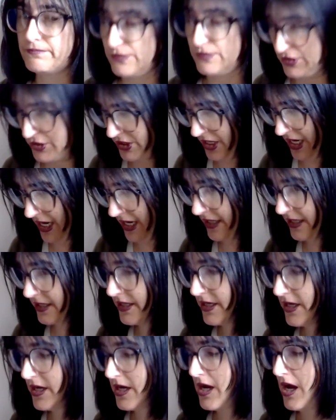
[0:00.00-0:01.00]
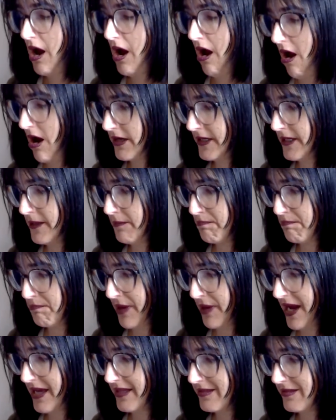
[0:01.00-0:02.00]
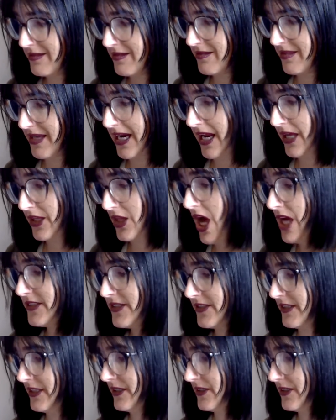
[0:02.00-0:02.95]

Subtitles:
Jay on it, but then I lost it,